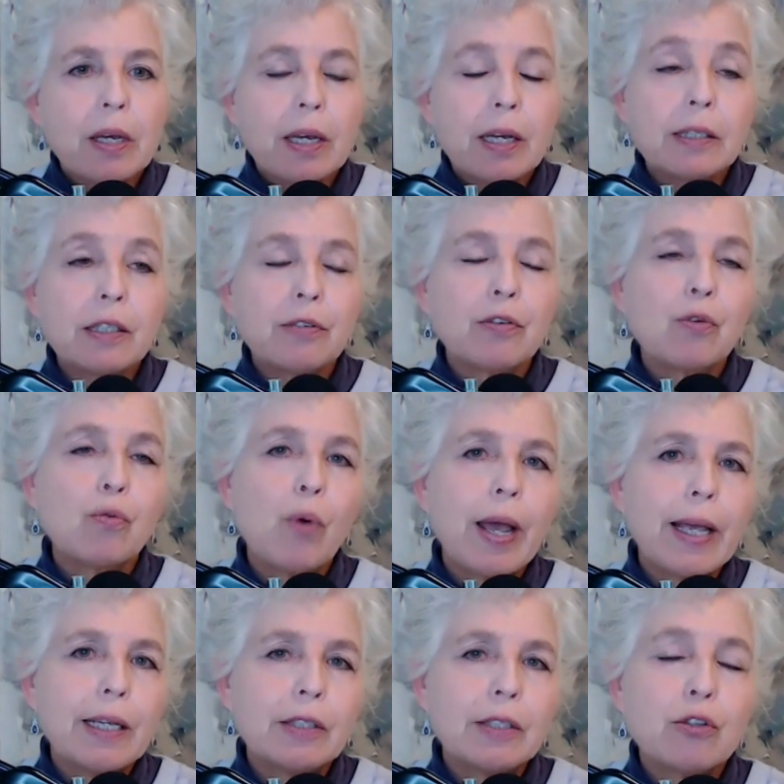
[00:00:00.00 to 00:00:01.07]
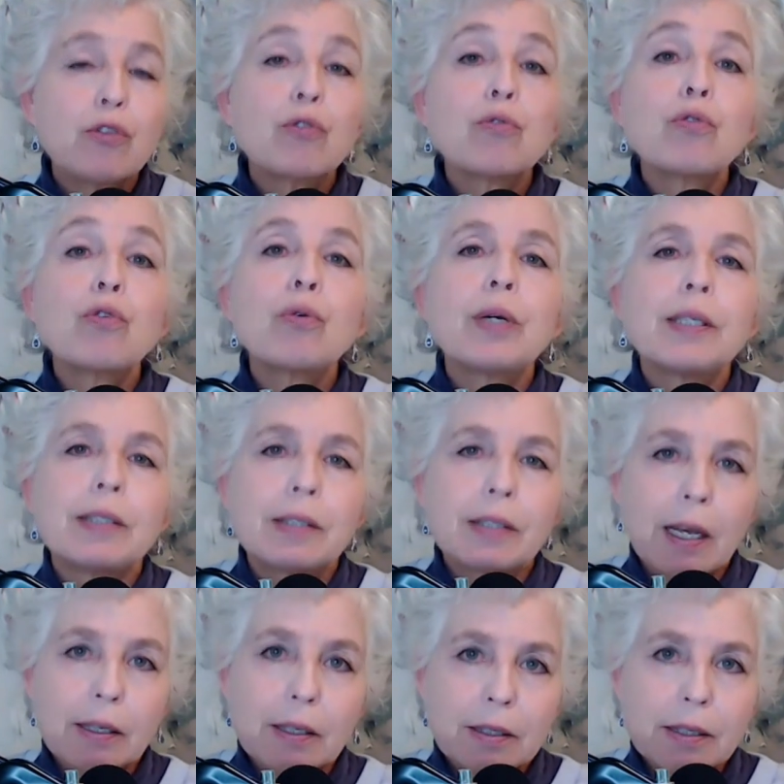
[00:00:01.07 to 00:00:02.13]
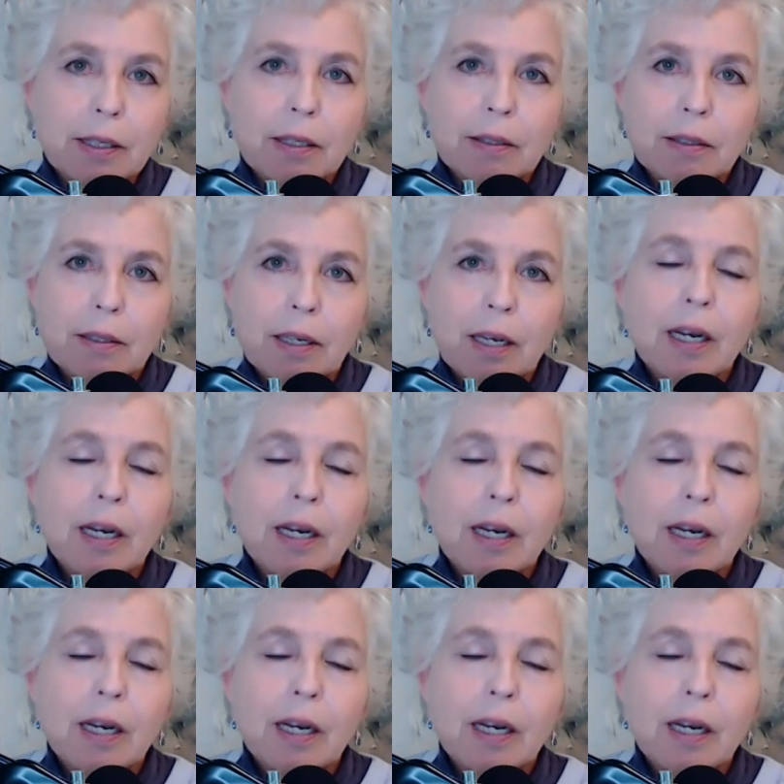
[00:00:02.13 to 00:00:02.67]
in different ways through his skeleton.